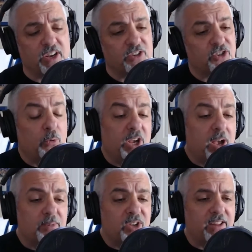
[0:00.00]
And so he
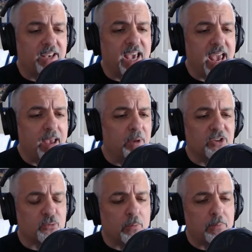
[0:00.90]
comes out of the game, and
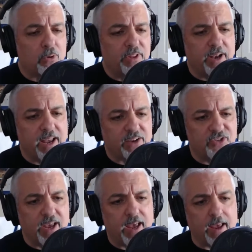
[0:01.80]
it's reported the next
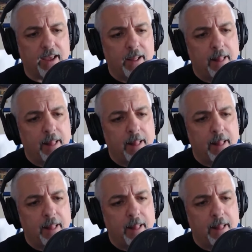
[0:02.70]
day